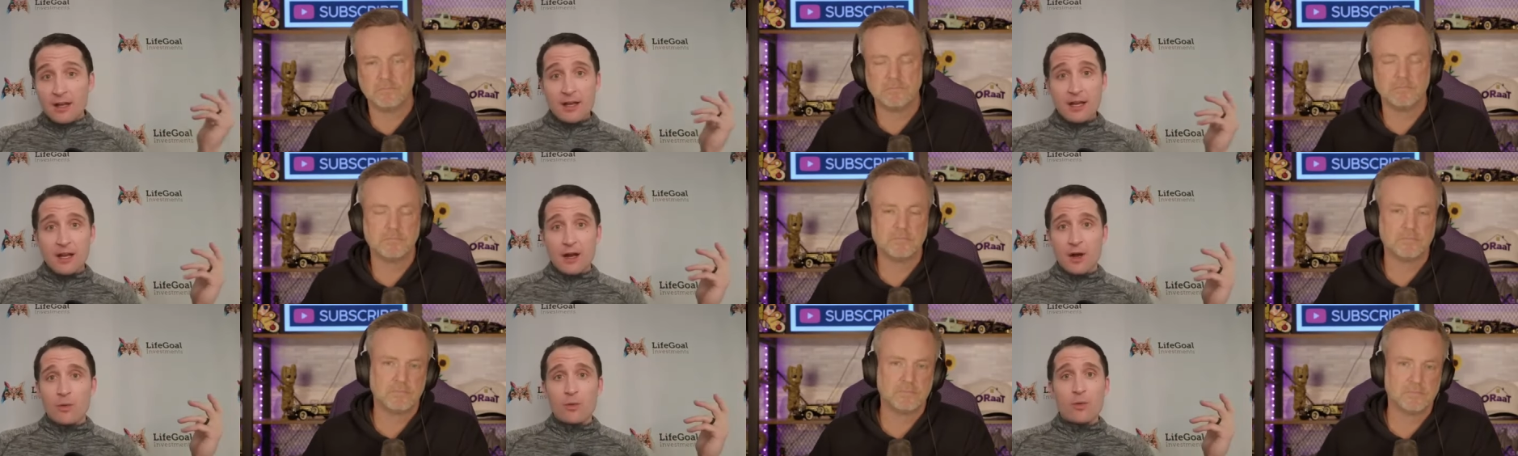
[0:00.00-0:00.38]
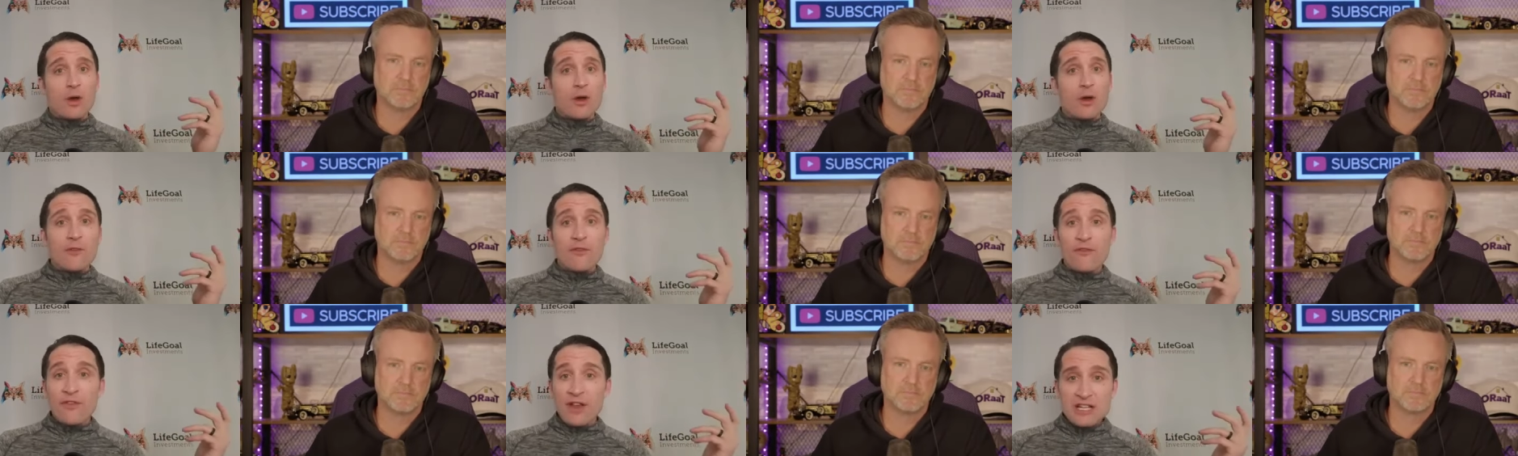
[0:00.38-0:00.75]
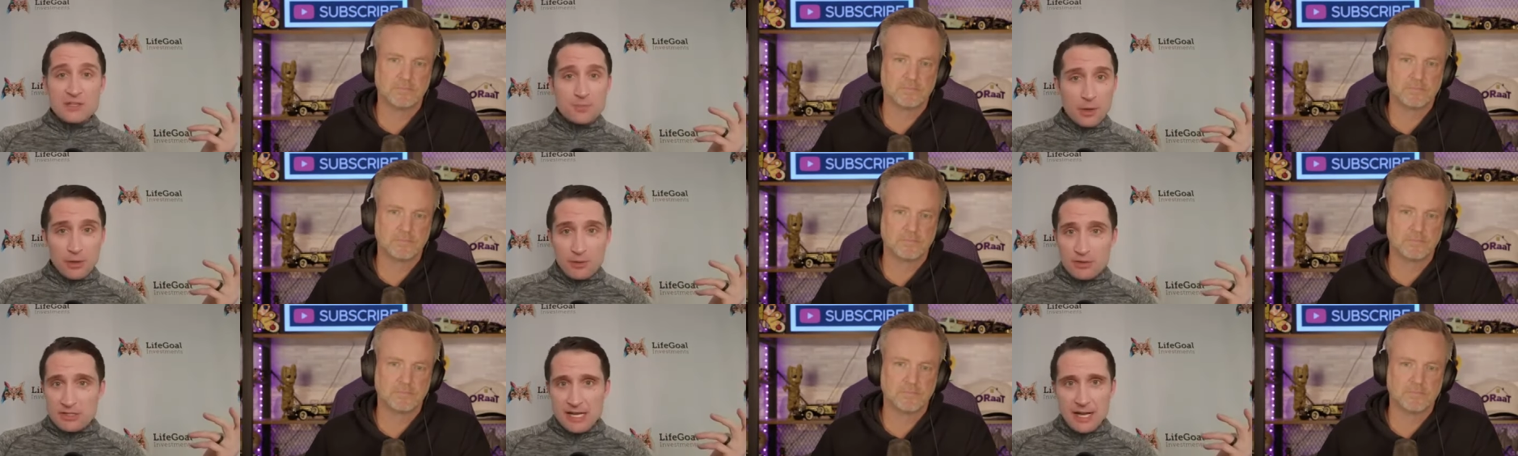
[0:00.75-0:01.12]
Speaker 1: you know,
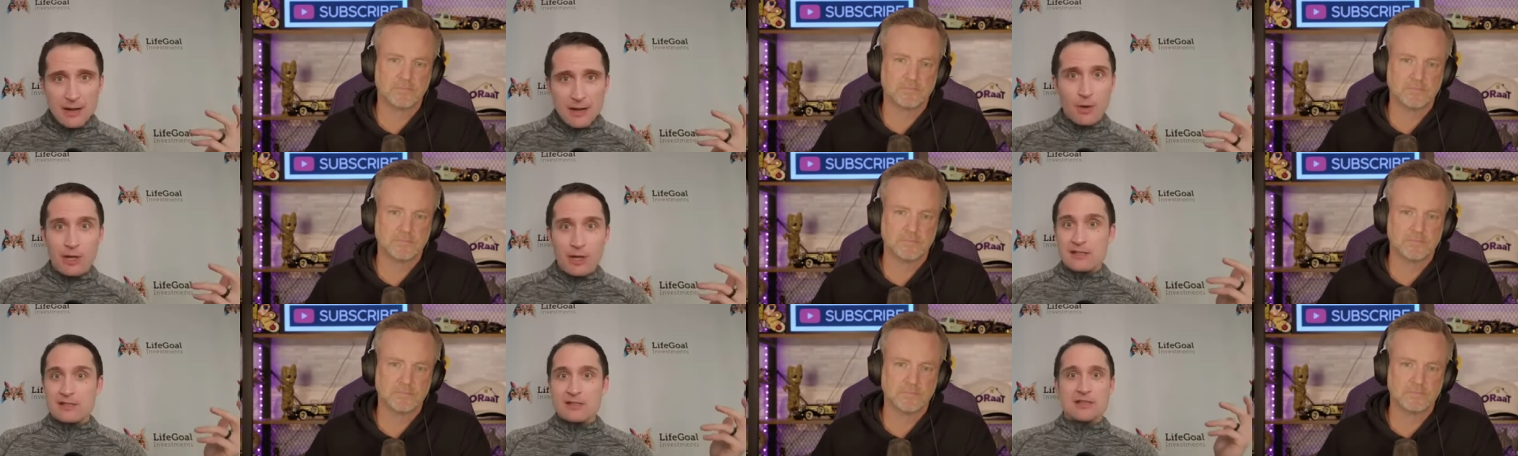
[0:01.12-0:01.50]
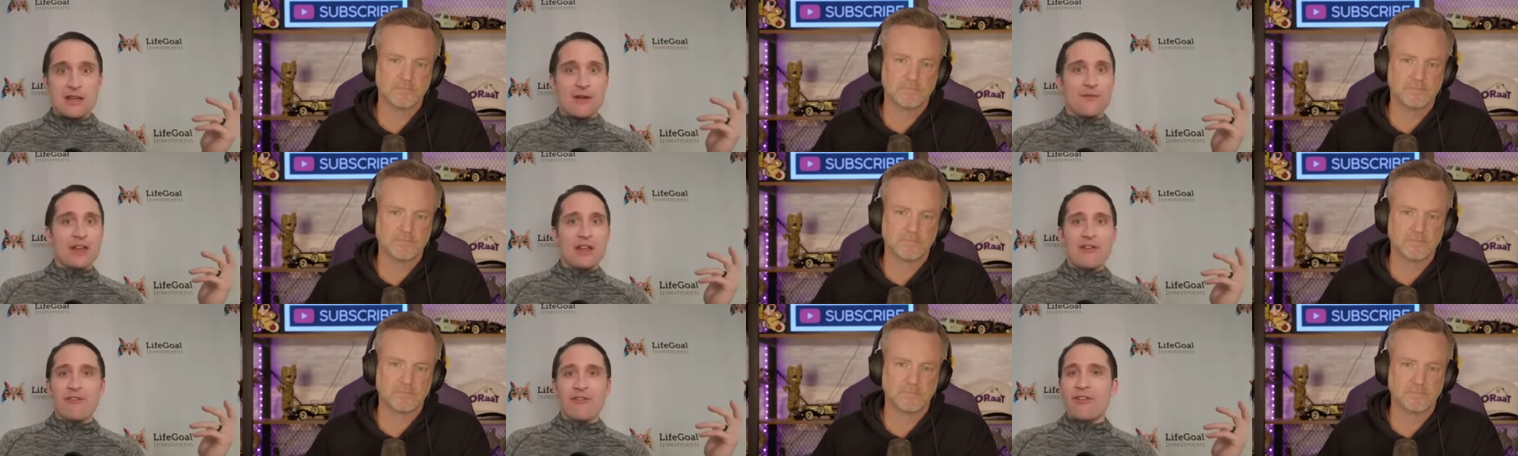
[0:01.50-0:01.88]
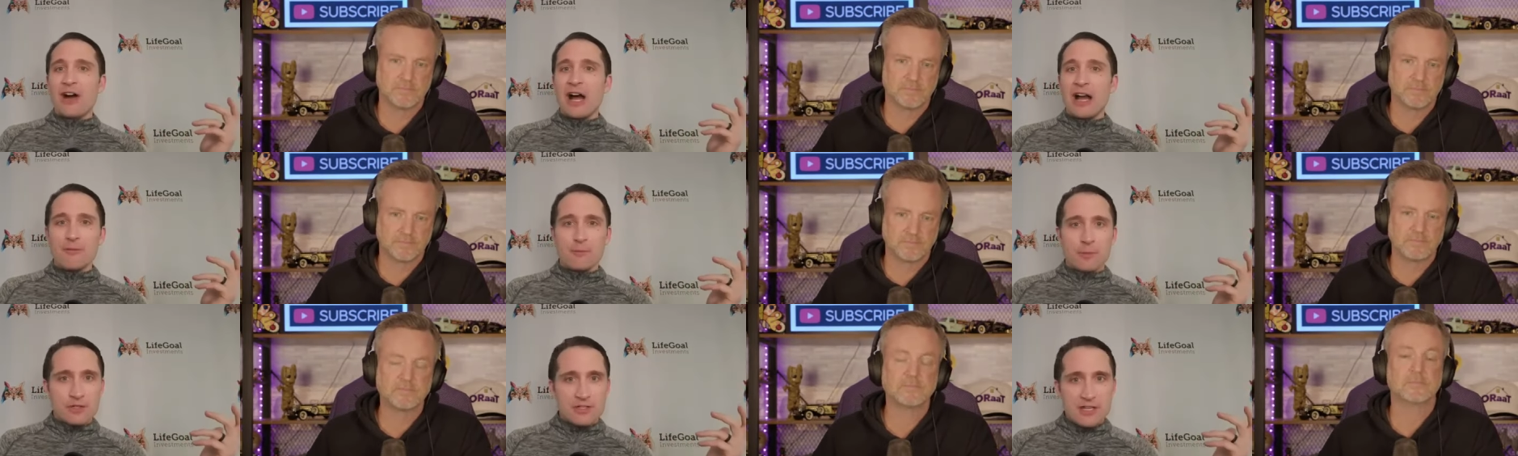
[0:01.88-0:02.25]
Facebook was down what 75%,
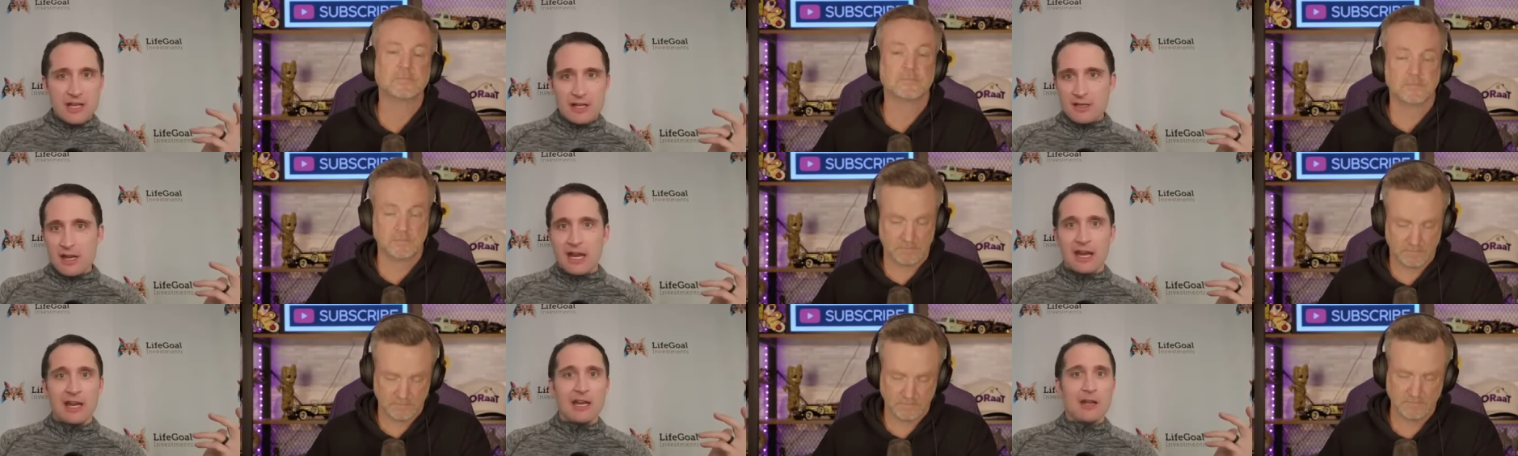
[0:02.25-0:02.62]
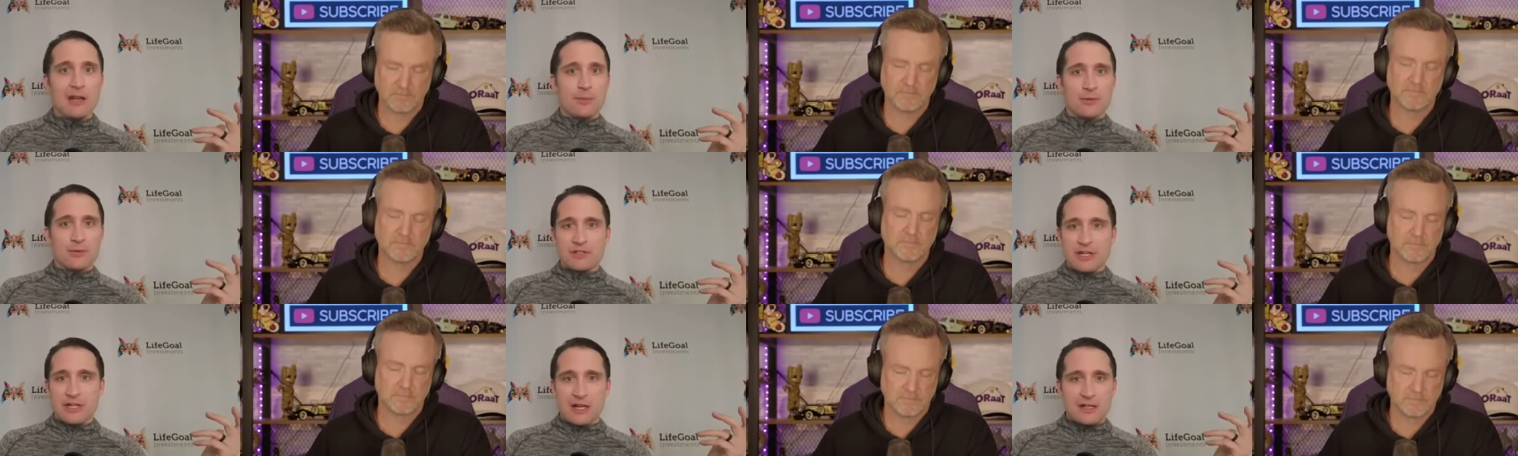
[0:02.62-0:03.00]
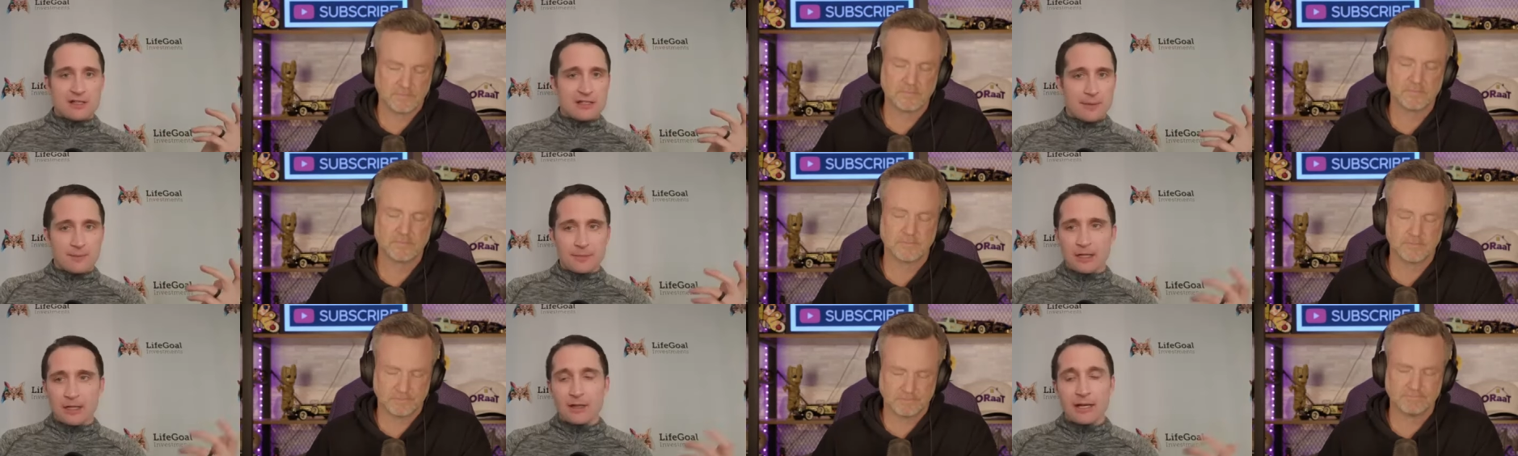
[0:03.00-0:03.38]

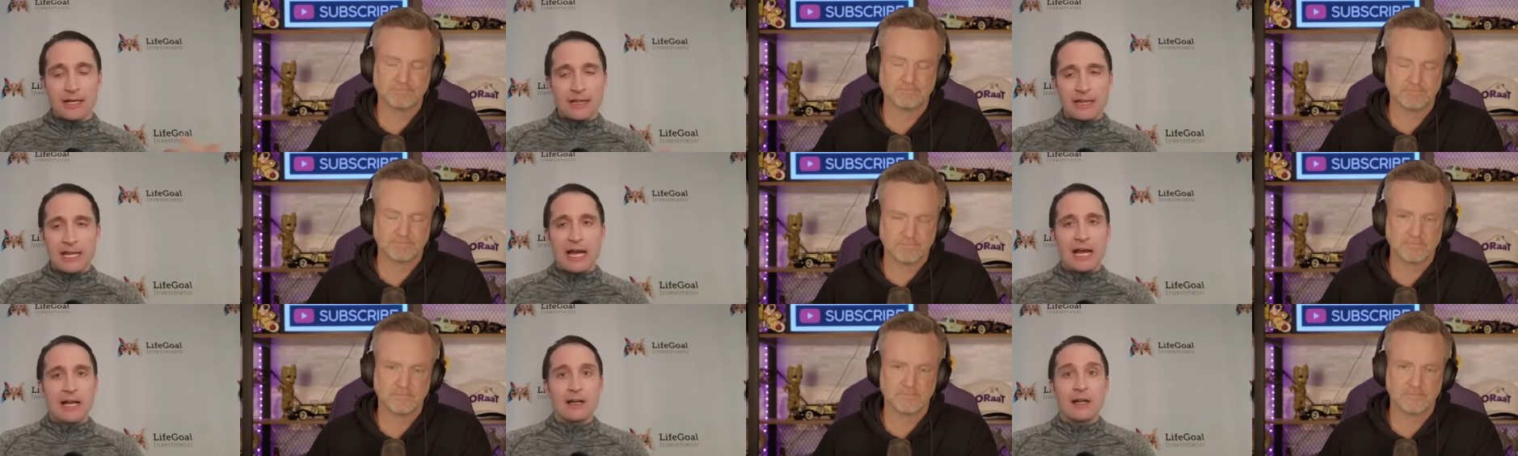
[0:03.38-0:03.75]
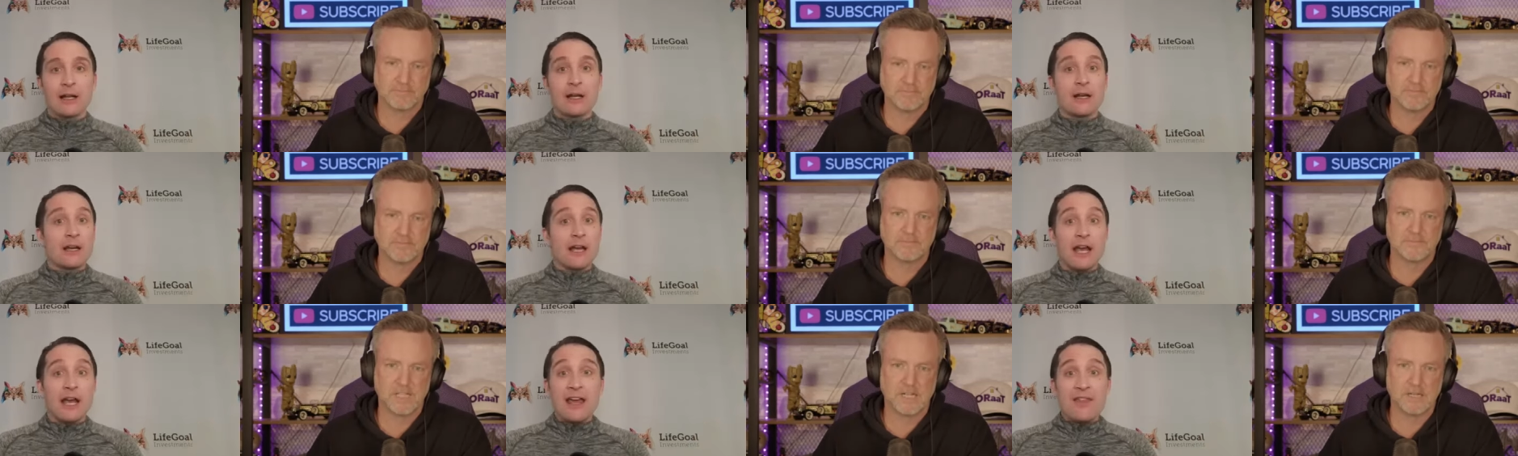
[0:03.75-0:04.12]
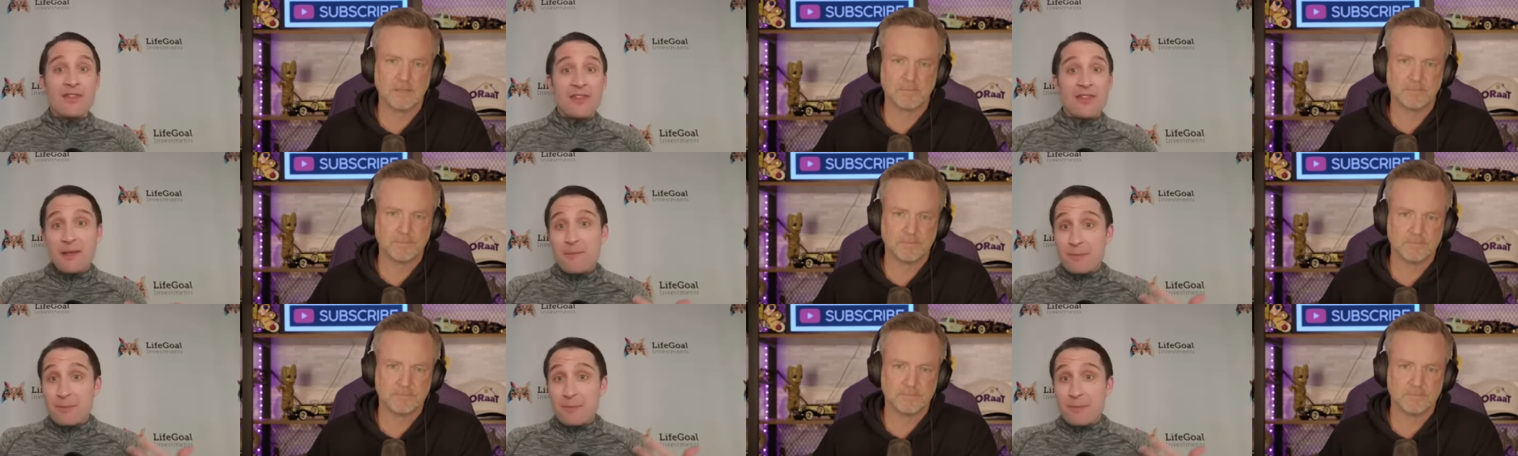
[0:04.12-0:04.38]
80%, something like that, and yeah.